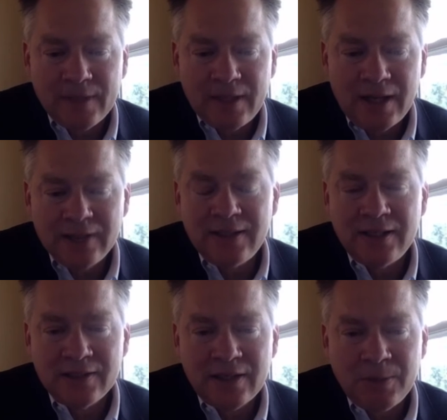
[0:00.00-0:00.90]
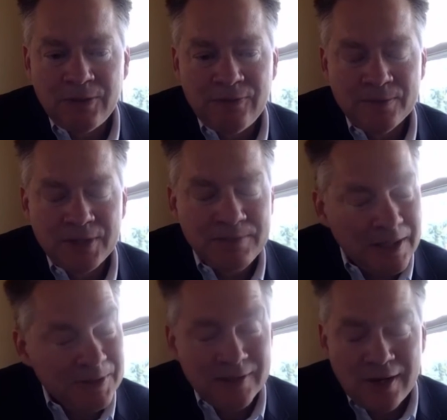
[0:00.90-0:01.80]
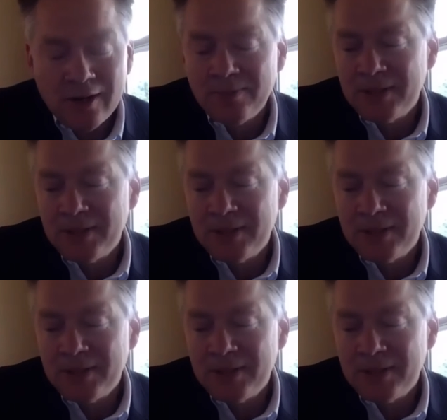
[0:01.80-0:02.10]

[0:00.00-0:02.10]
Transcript: content is coming from. Sometimes it's hard